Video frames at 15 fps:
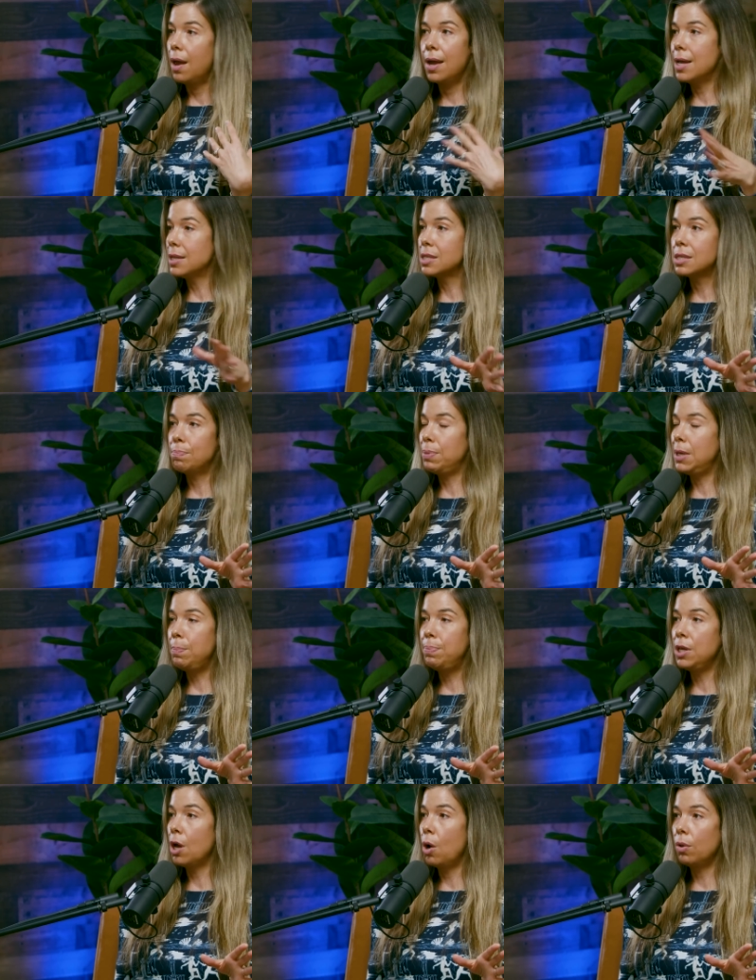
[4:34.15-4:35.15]
It's
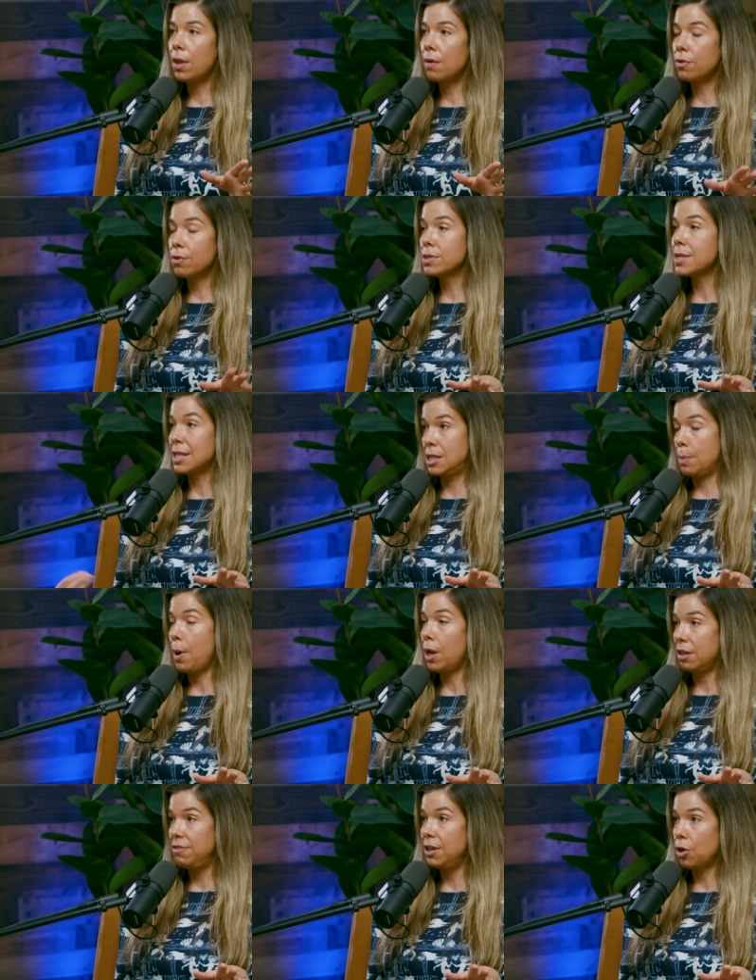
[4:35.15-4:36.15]
PPO levels, that's the
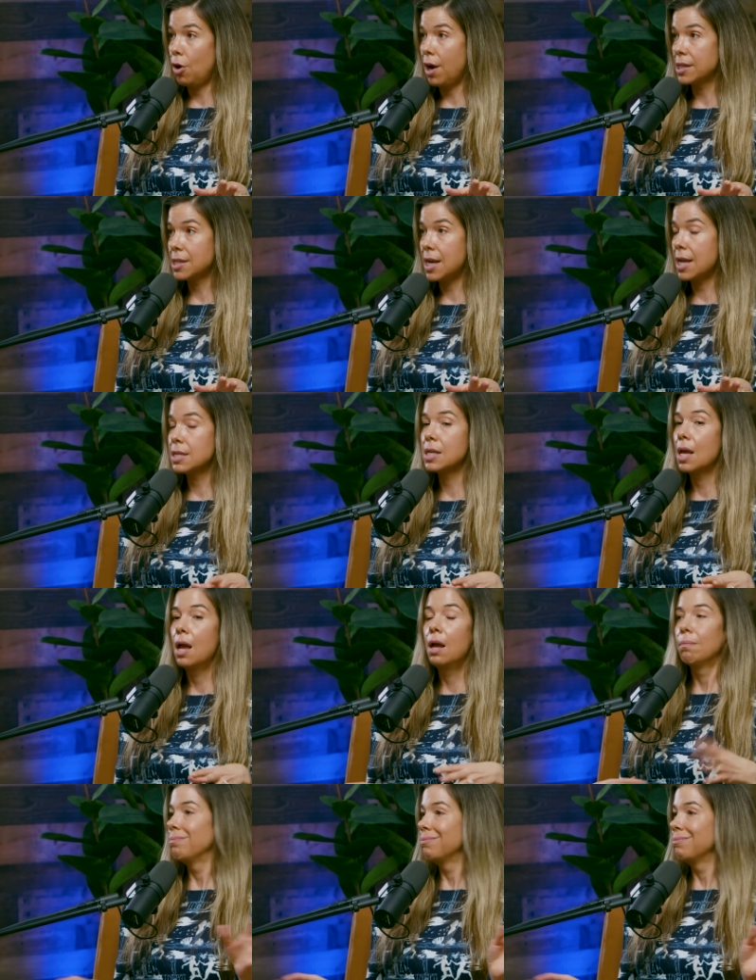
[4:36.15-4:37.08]
polyphenol oxidase, mm -hmm